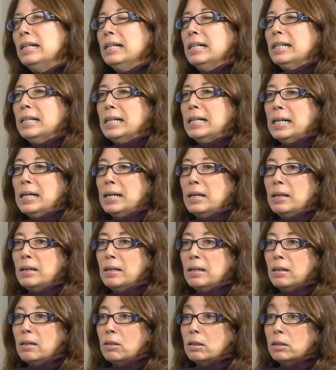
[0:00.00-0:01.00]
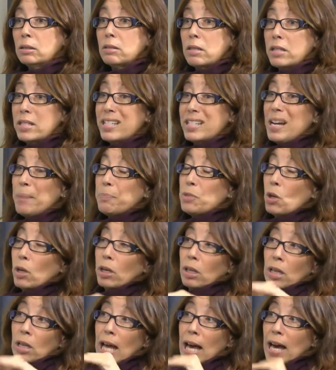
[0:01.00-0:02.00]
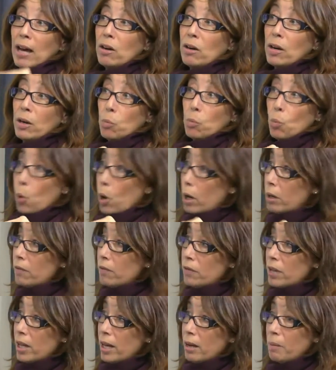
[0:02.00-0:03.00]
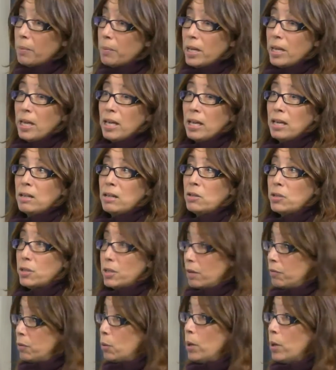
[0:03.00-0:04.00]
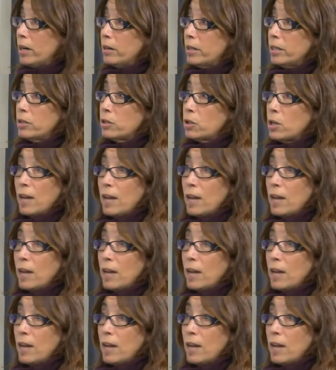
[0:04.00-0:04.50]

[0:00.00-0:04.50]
uh, steps on a ladder, and one of them is self awareness.